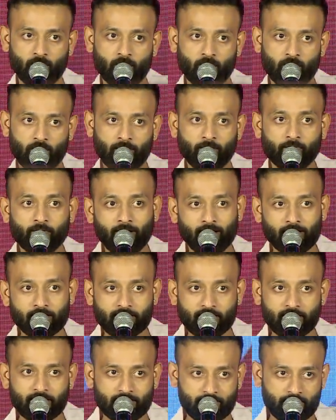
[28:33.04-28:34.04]
And if the
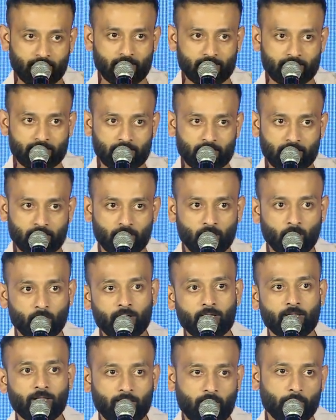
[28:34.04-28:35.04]
answer is yes, only
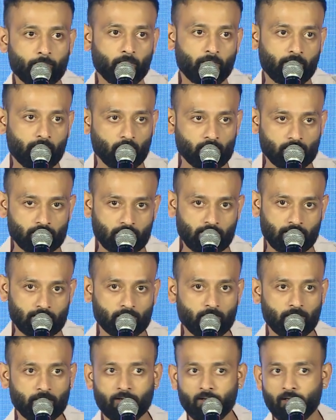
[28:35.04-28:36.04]
then I put it out. That's
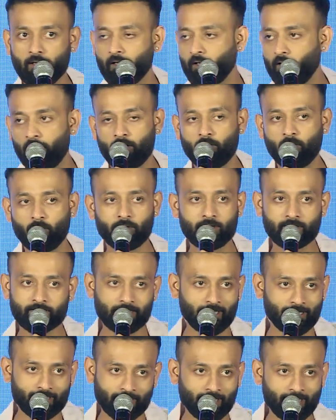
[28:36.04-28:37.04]
why over this
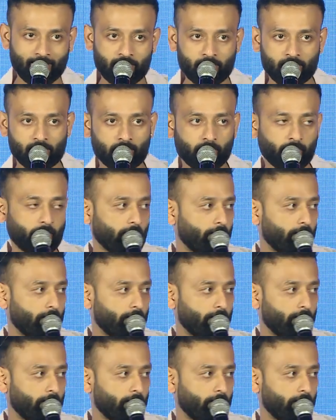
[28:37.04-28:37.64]
9 years, we have